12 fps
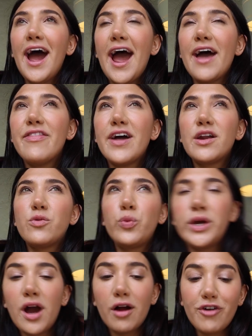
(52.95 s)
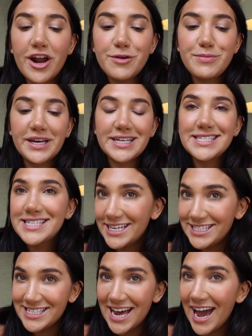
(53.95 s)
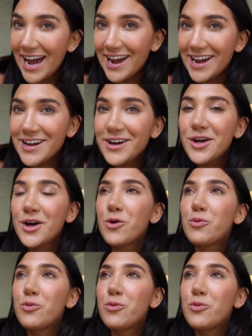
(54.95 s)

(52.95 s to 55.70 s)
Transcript: And then we got ready because today